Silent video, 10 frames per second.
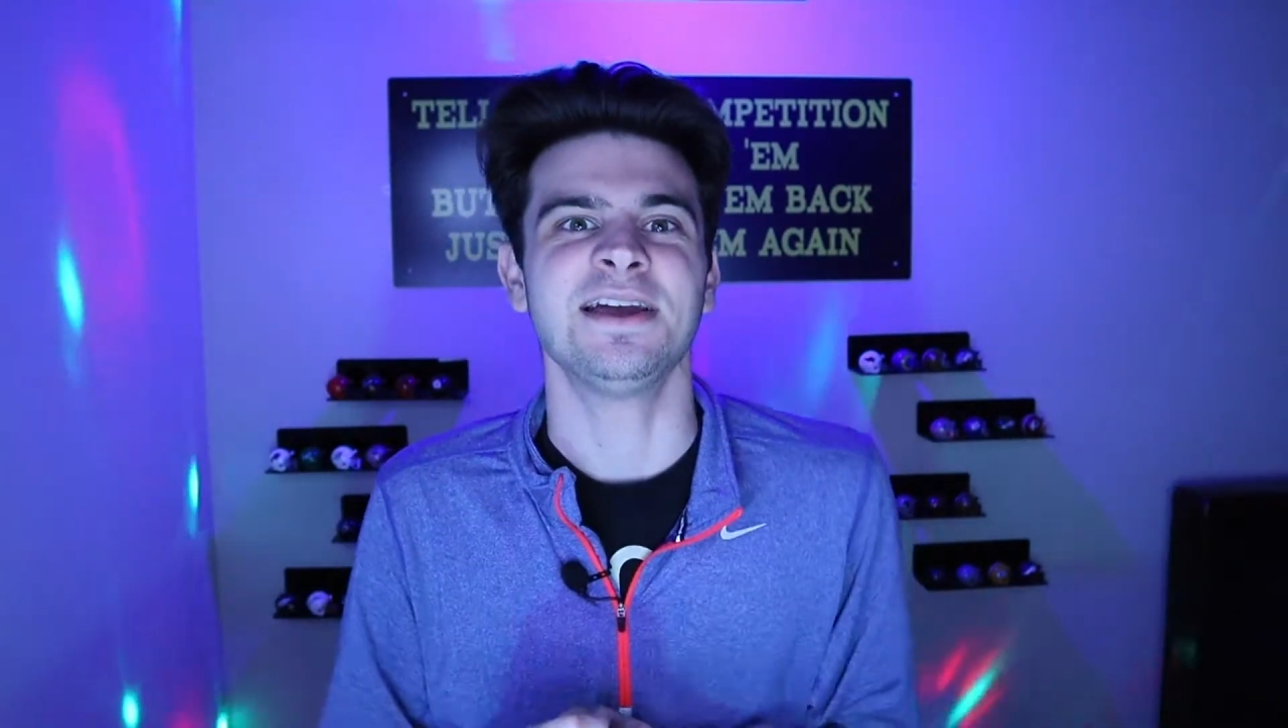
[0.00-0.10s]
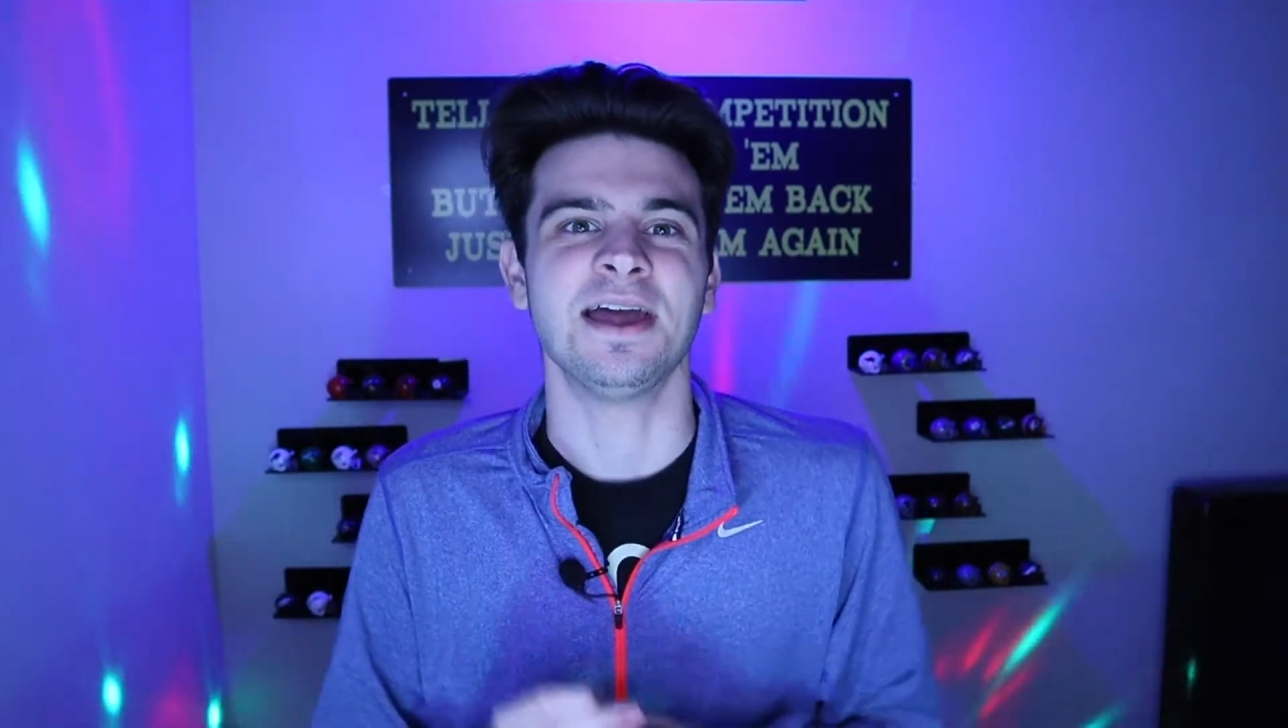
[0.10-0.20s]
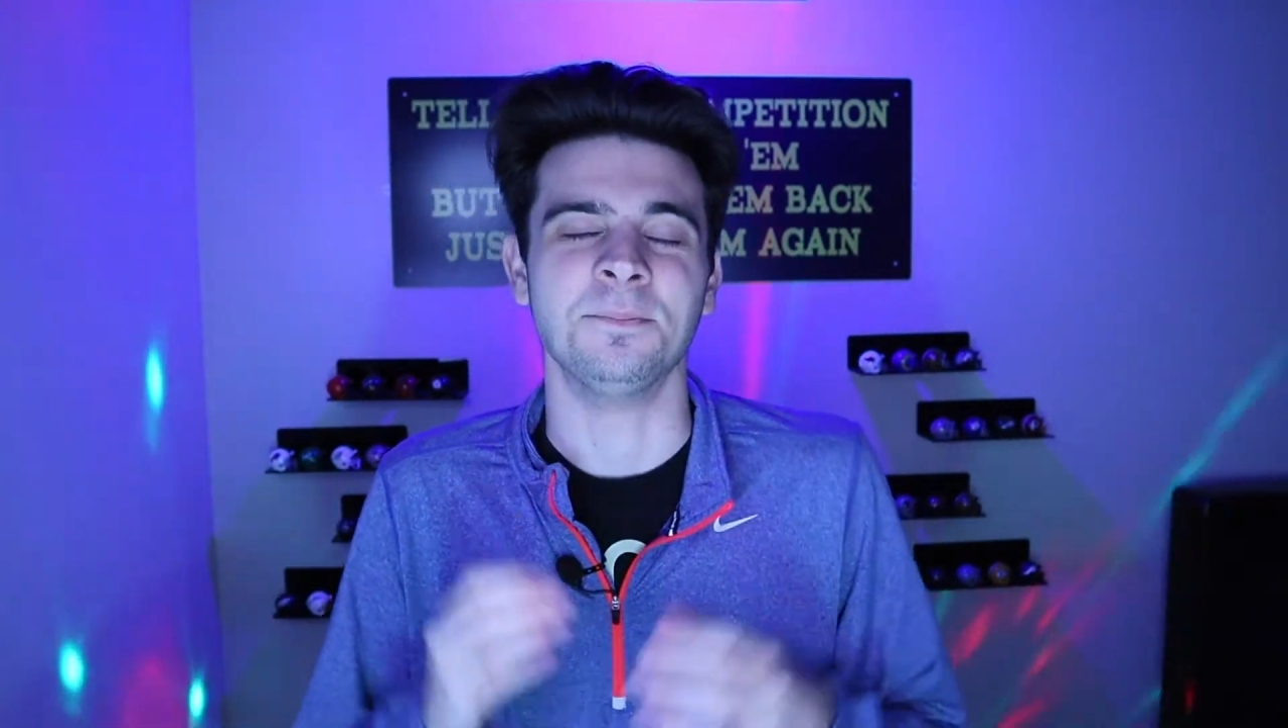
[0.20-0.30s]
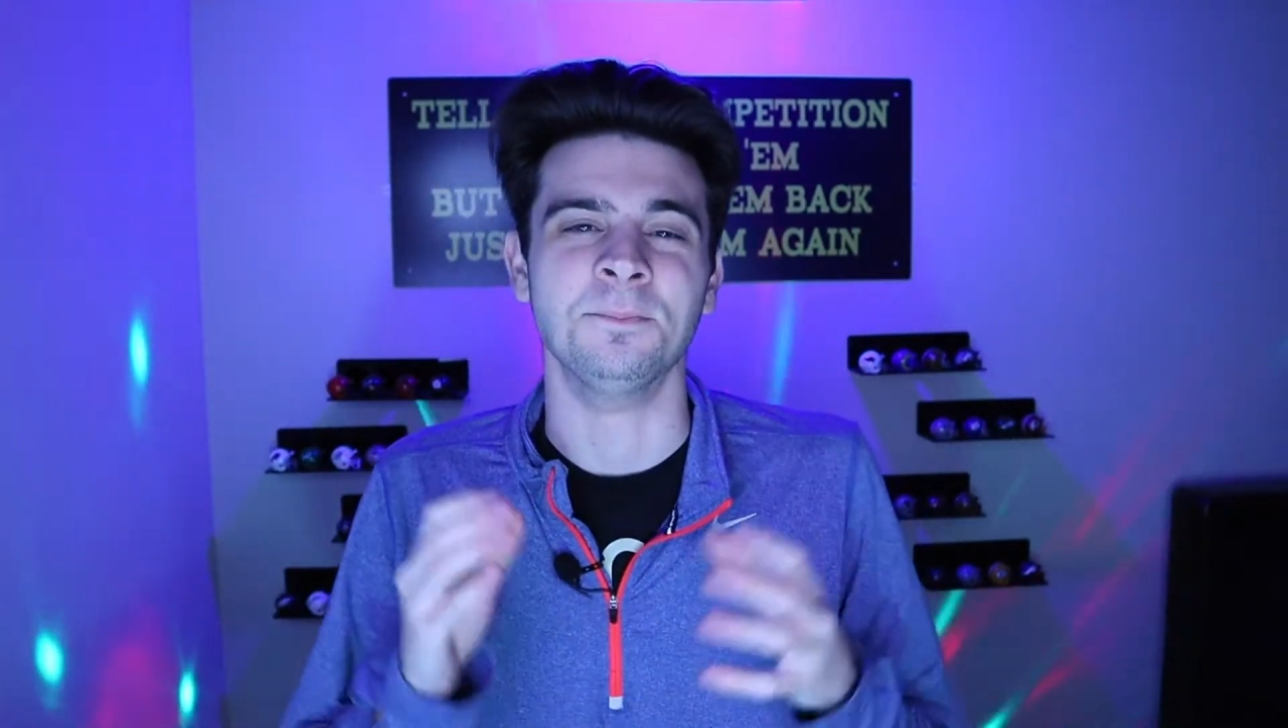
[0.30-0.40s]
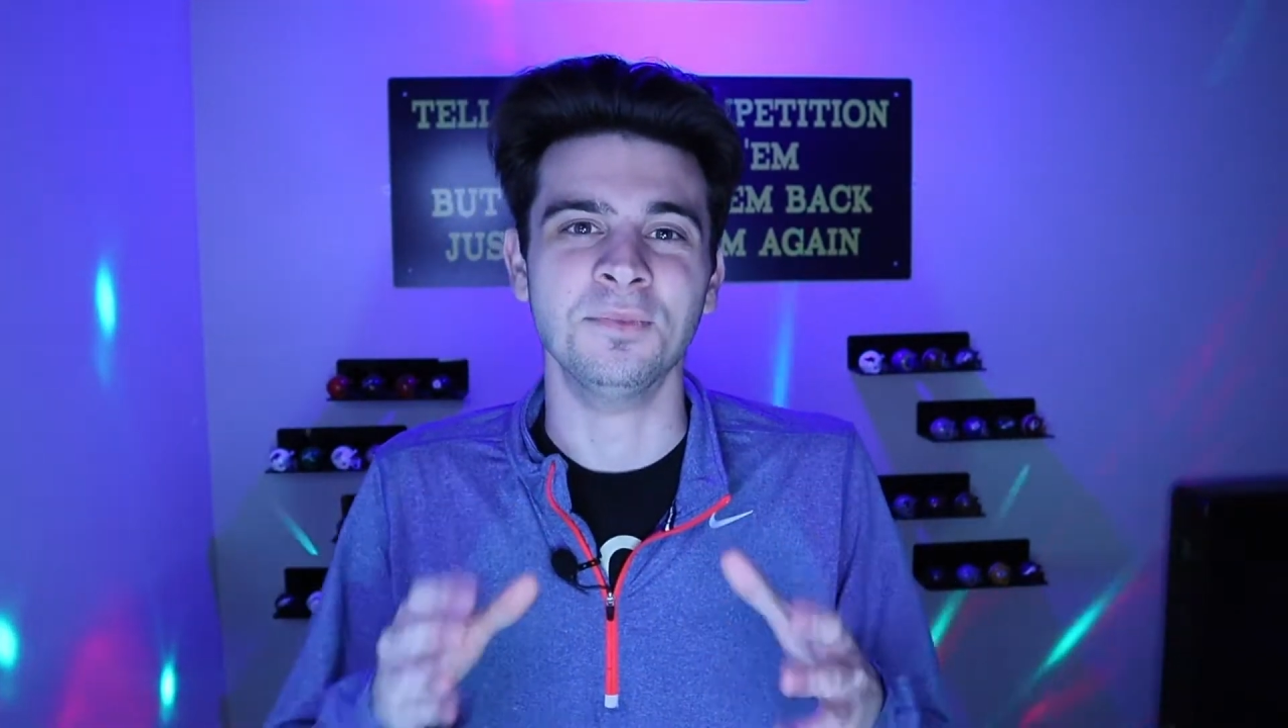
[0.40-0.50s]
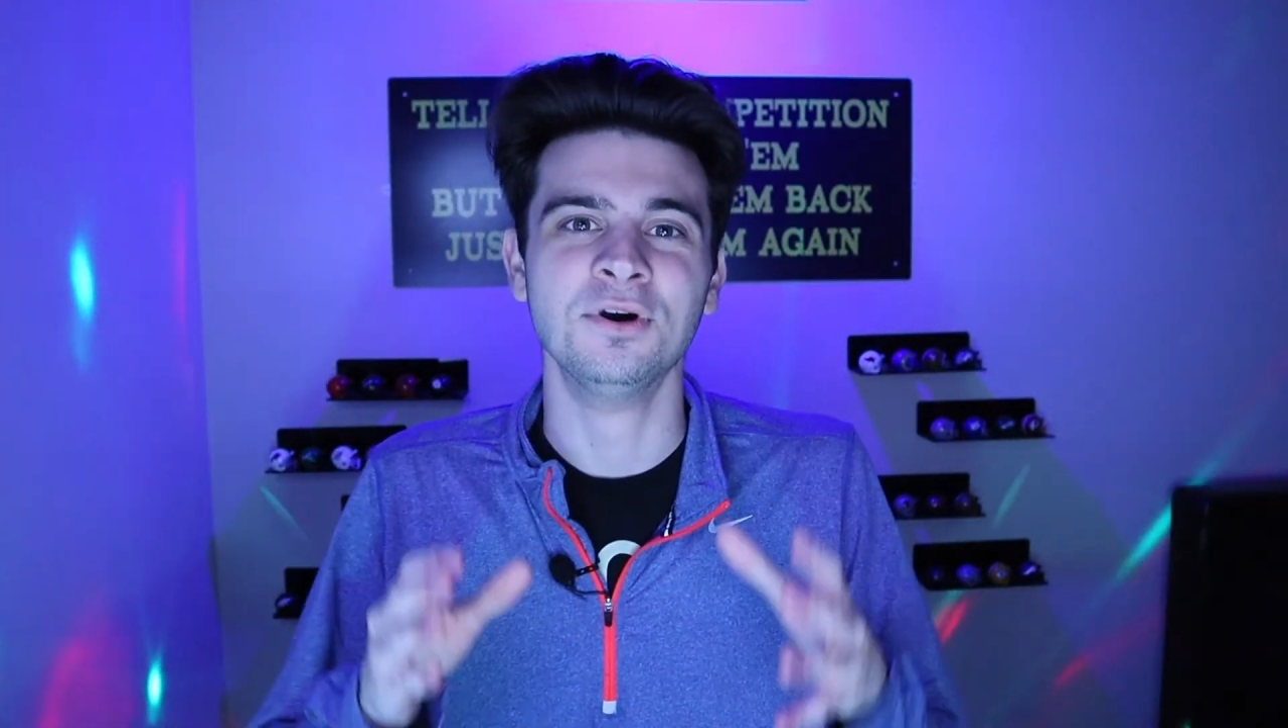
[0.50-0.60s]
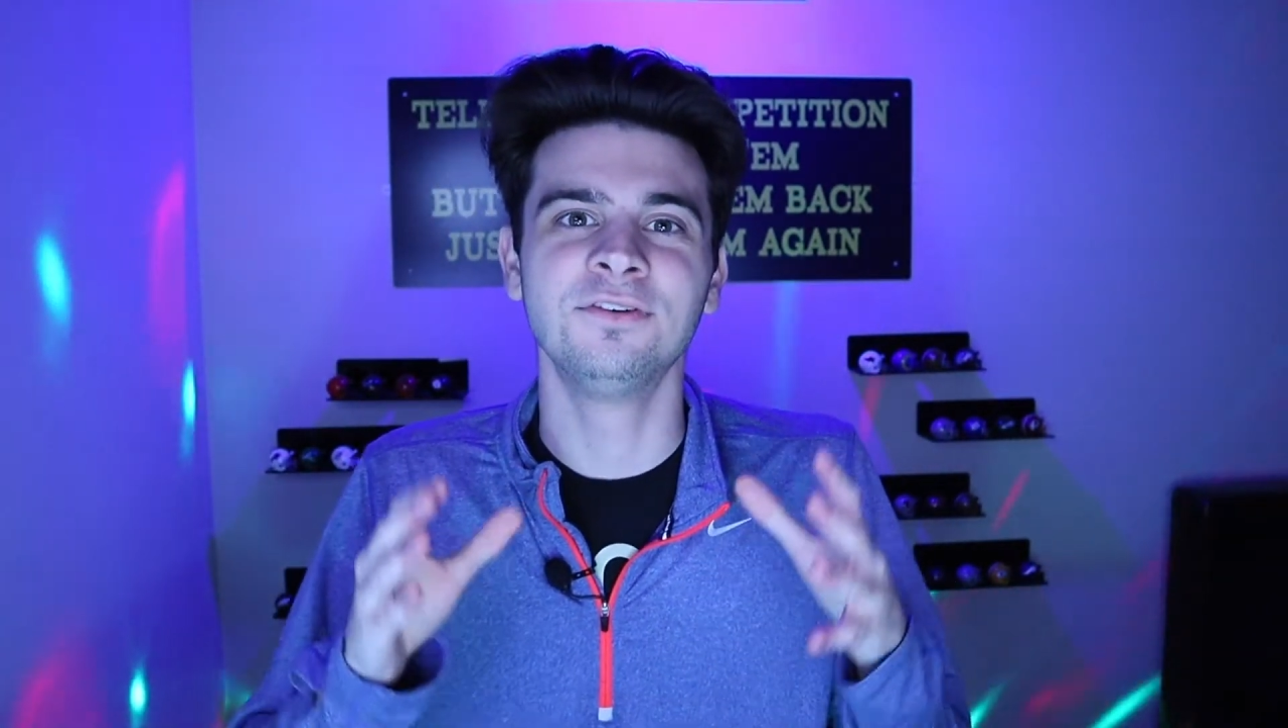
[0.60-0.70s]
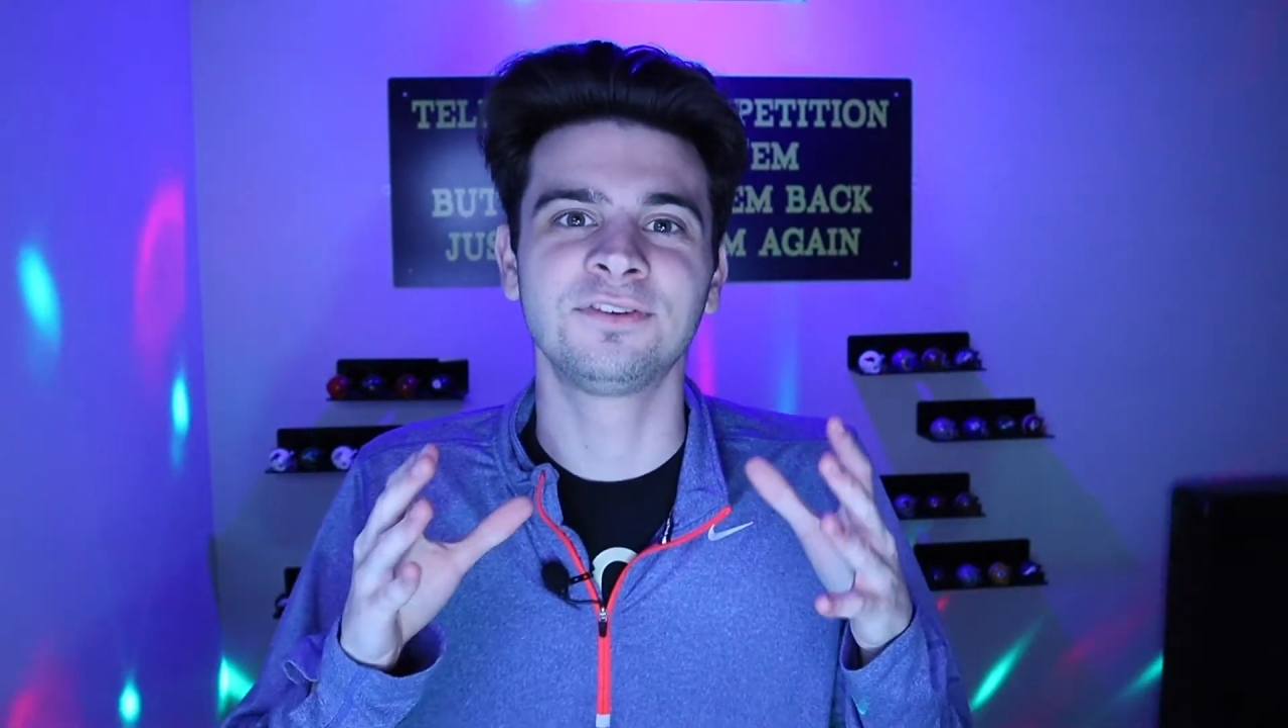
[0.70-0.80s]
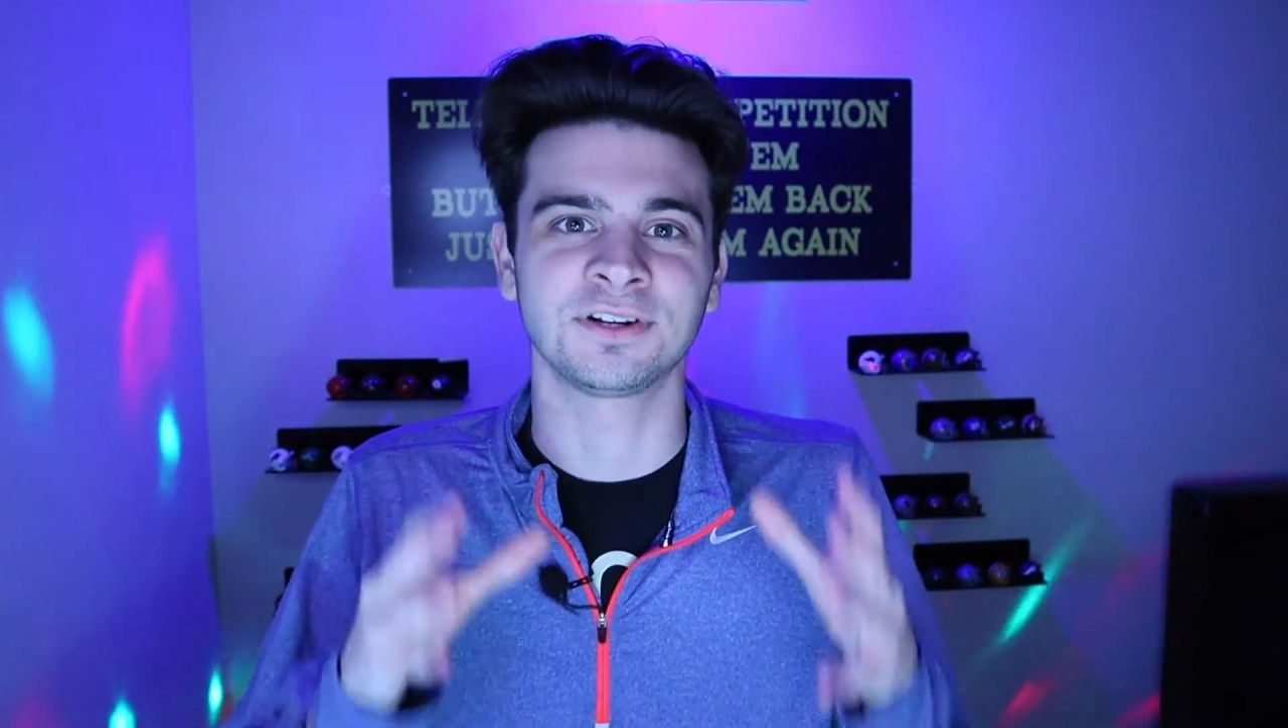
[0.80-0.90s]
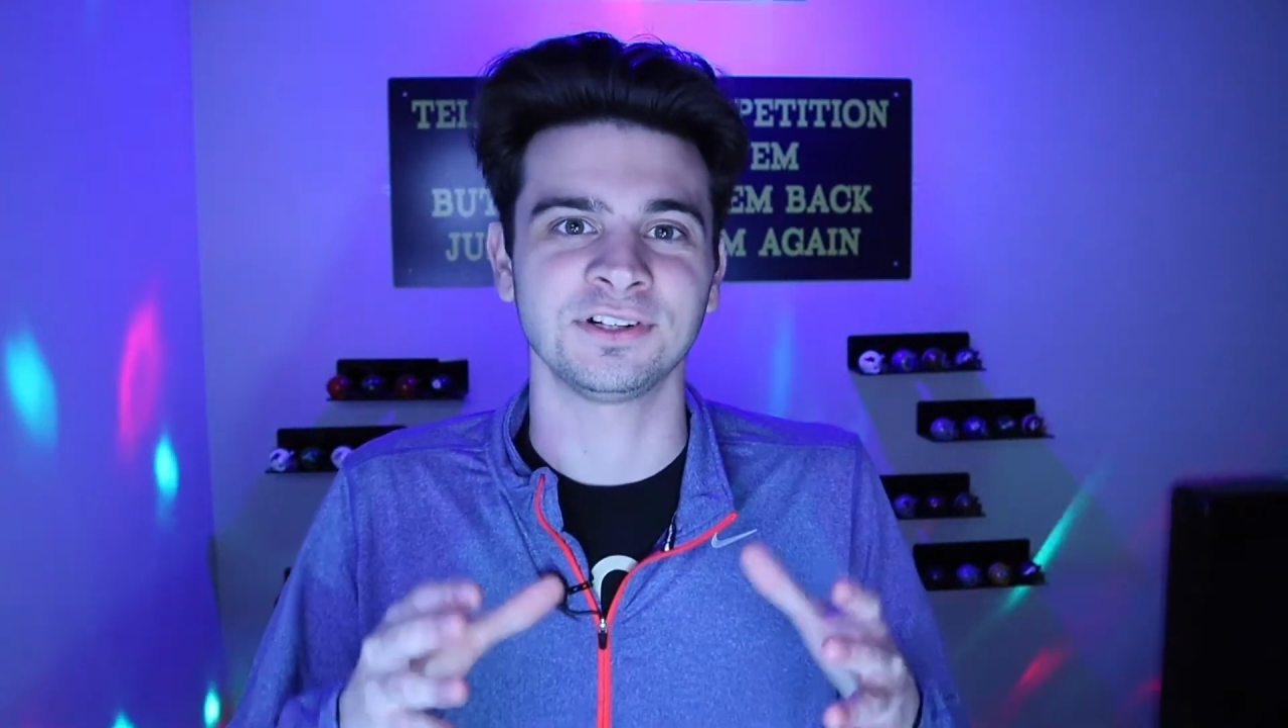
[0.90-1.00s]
and move